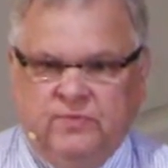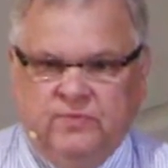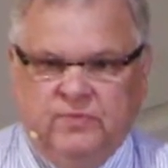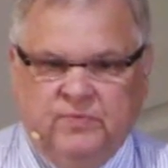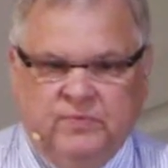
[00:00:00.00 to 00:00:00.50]

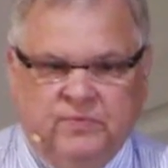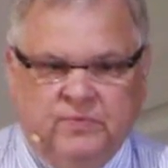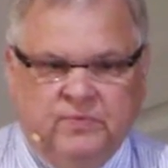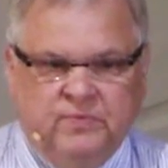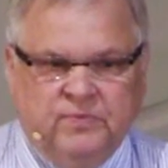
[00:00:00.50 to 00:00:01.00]

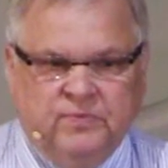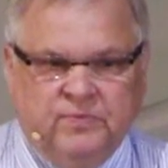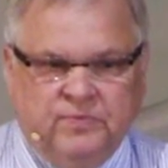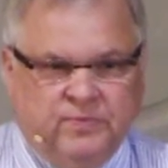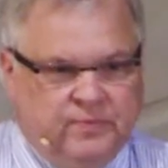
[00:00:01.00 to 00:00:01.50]

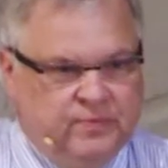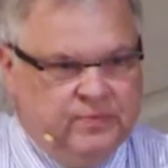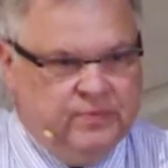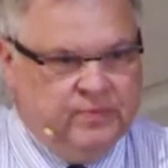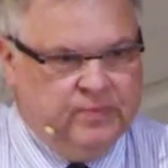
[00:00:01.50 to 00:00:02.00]

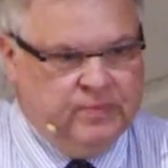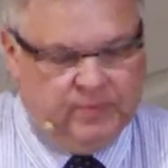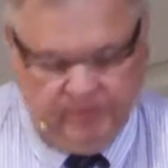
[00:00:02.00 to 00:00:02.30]
Nobody speaks.